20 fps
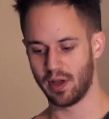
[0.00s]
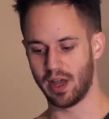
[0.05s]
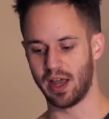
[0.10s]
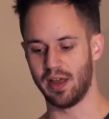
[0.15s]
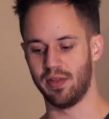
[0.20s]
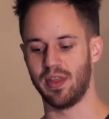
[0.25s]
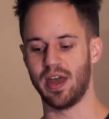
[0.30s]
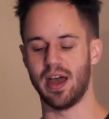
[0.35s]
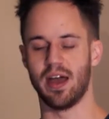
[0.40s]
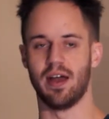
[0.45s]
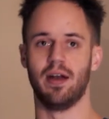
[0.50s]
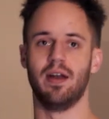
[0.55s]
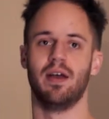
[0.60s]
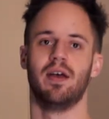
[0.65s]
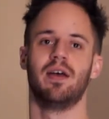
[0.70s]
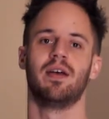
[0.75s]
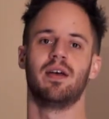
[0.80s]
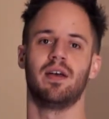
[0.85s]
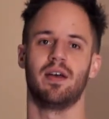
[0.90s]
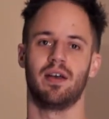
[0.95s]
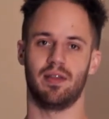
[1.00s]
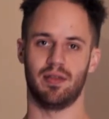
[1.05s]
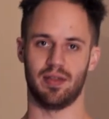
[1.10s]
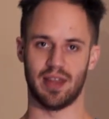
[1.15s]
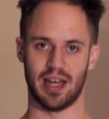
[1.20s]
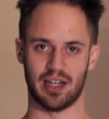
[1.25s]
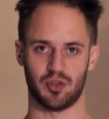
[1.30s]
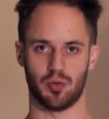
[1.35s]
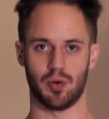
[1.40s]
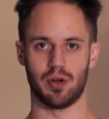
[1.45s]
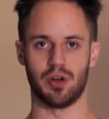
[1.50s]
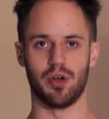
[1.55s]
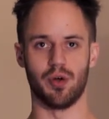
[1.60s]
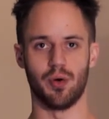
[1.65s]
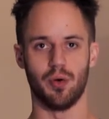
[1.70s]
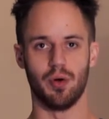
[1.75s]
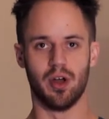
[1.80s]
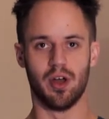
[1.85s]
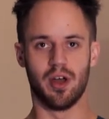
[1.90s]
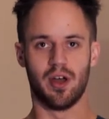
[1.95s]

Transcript: And then that's when you